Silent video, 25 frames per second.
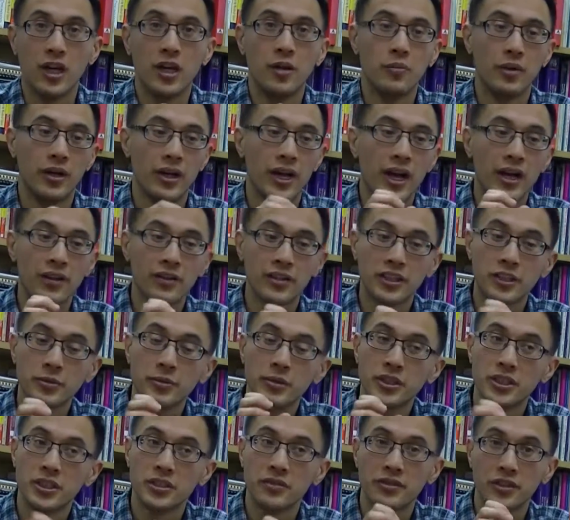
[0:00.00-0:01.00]
but how that
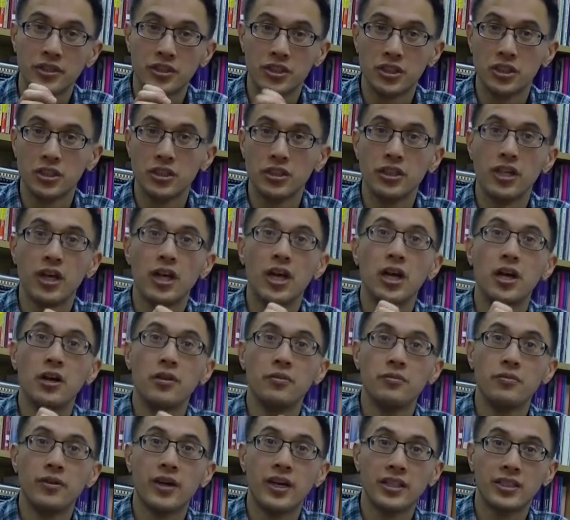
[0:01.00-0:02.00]
specific gene
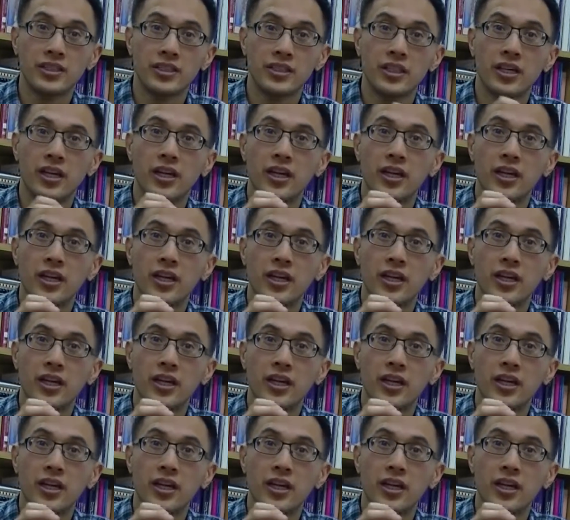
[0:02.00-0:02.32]
affects